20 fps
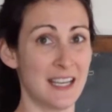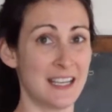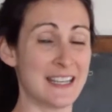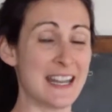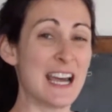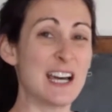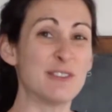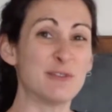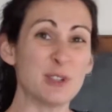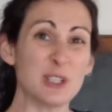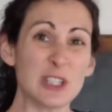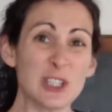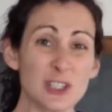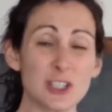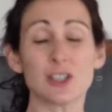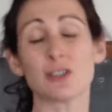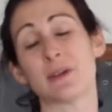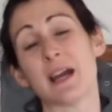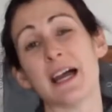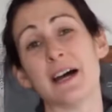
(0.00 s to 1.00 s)
Now, if we
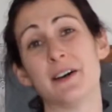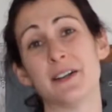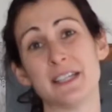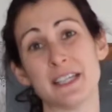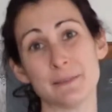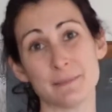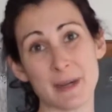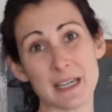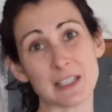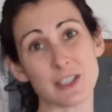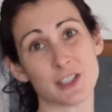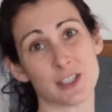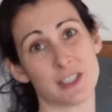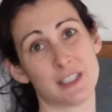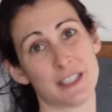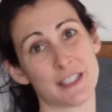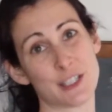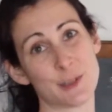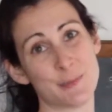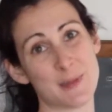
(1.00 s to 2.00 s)
look around, it might look a
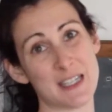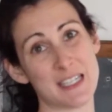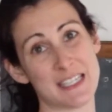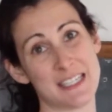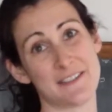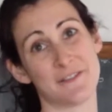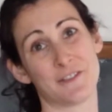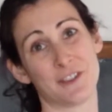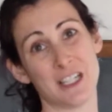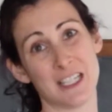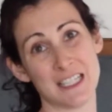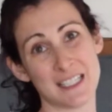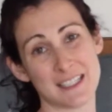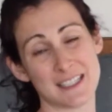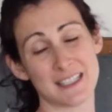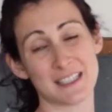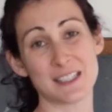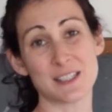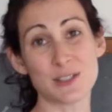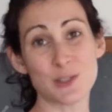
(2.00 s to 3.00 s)
little bit different
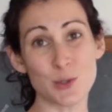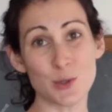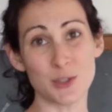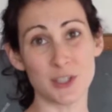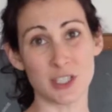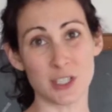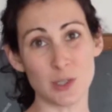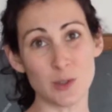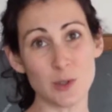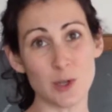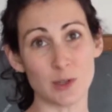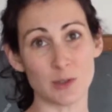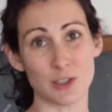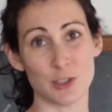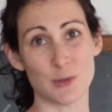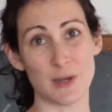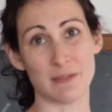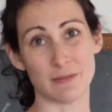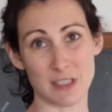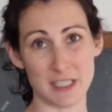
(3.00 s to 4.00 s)
than the school that you go
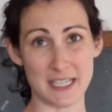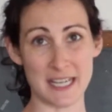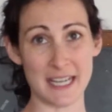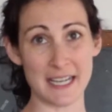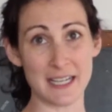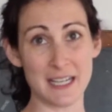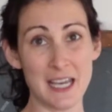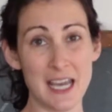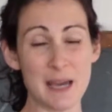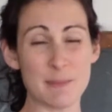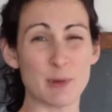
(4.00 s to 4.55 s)
to every day,